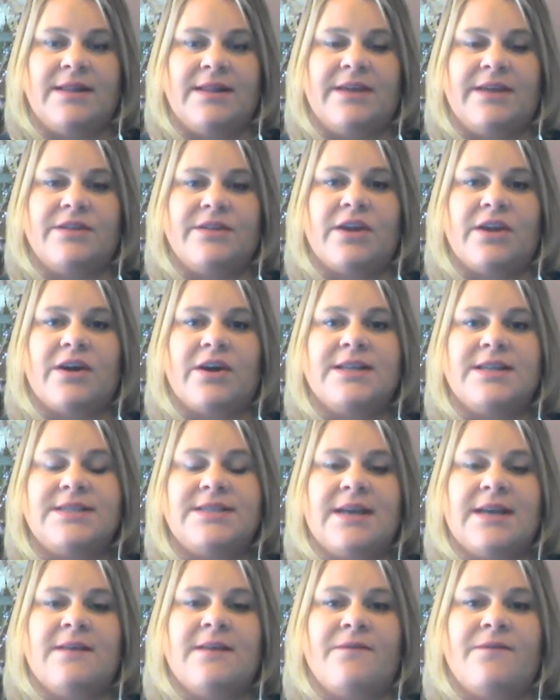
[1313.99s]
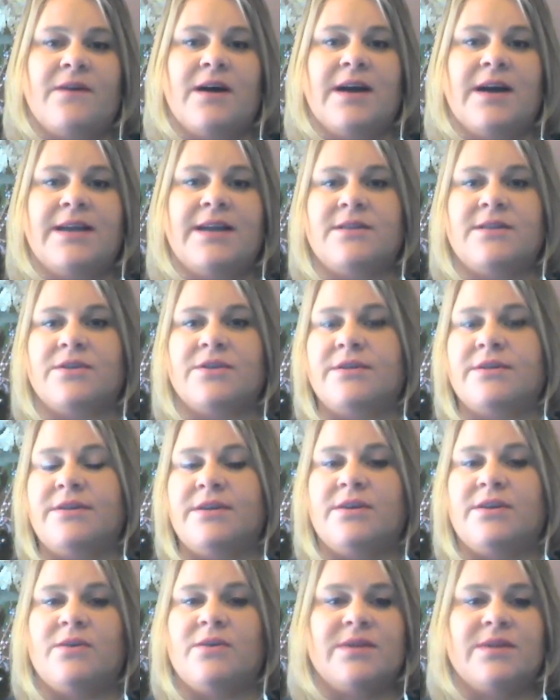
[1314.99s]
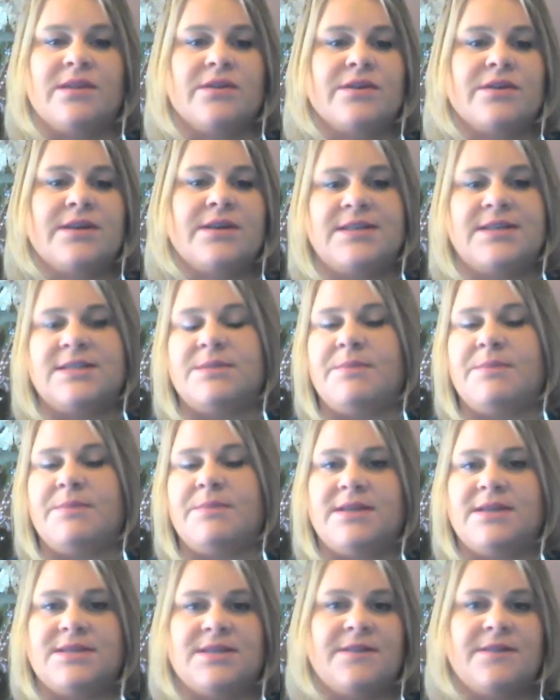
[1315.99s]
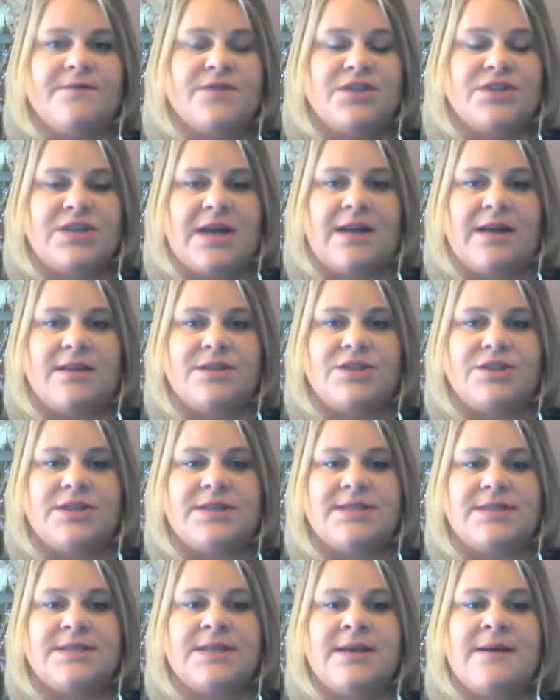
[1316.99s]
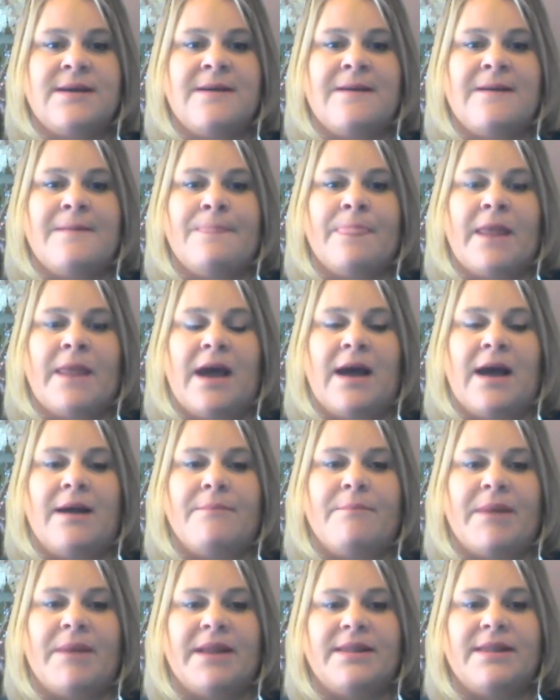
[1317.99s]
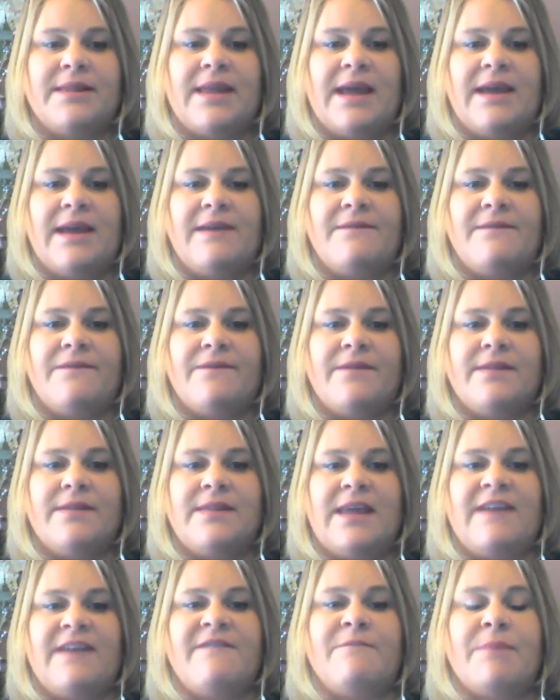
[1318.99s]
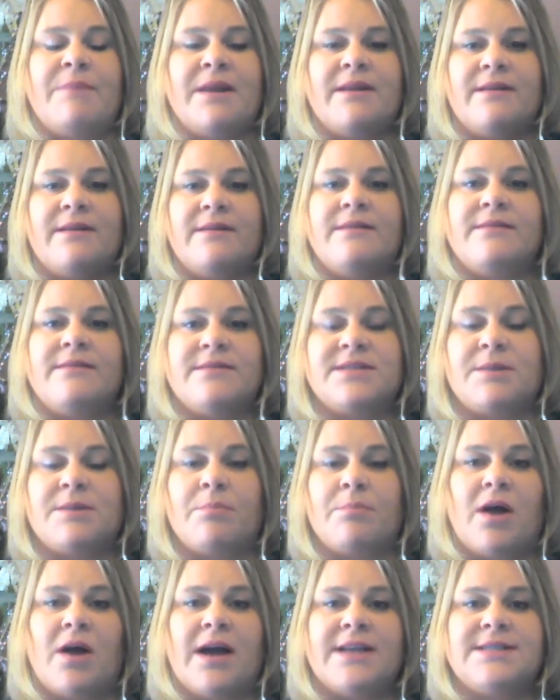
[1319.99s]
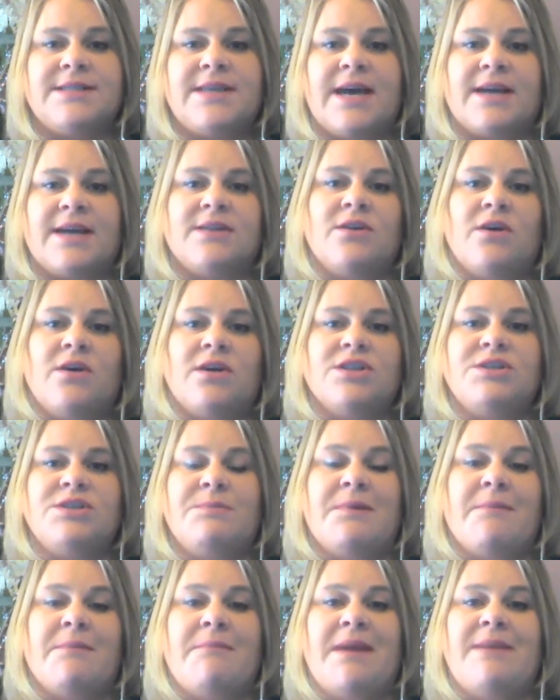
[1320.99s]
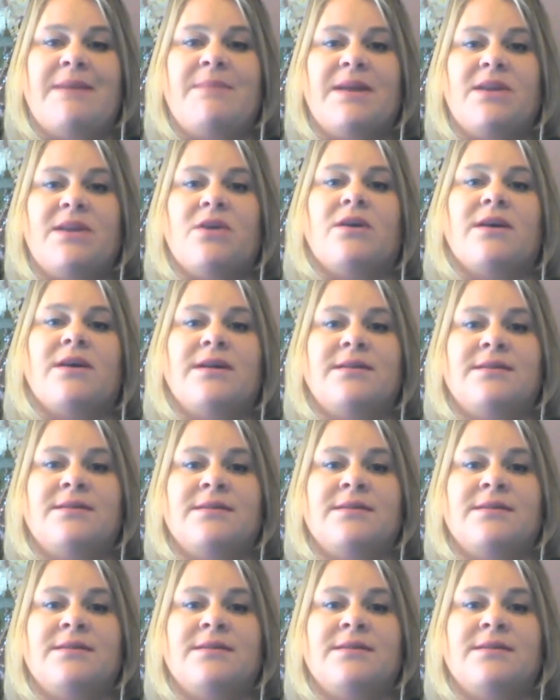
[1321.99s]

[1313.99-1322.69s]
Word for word: Like, they are identified, you know, with learning disabilities and different challenges, but they've been applied technology, but maybe not